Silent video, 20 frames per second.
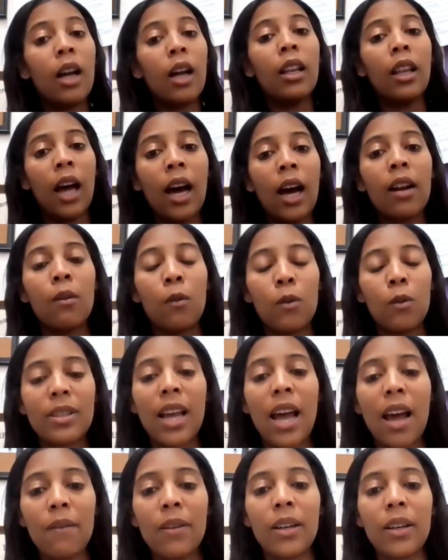a lot of
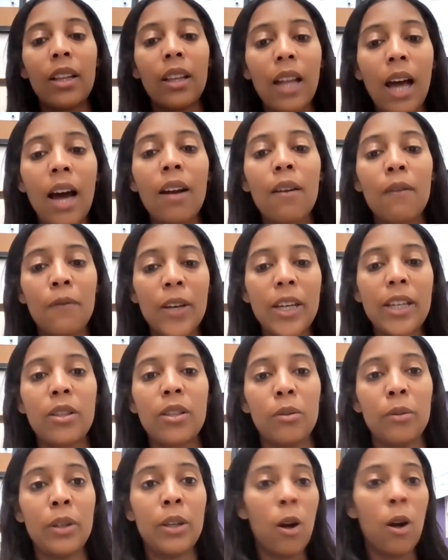was having a lot of
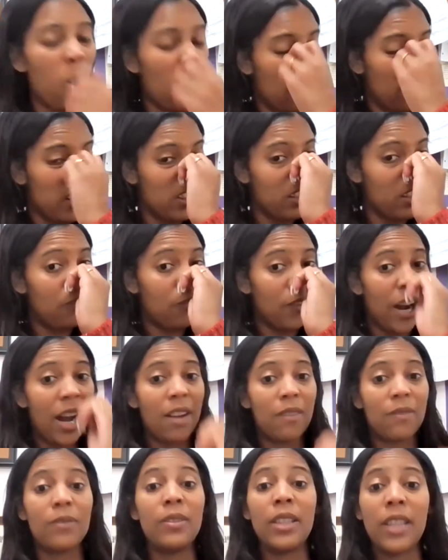victory over the
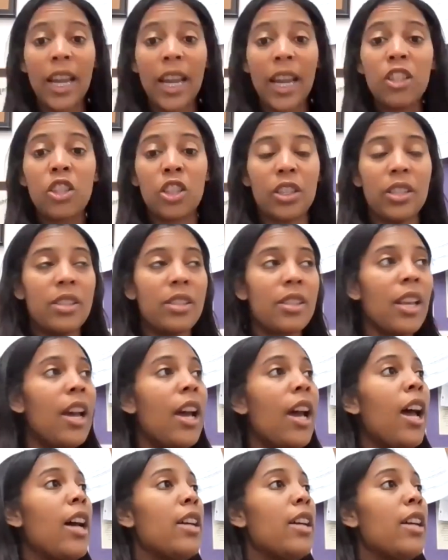five nations.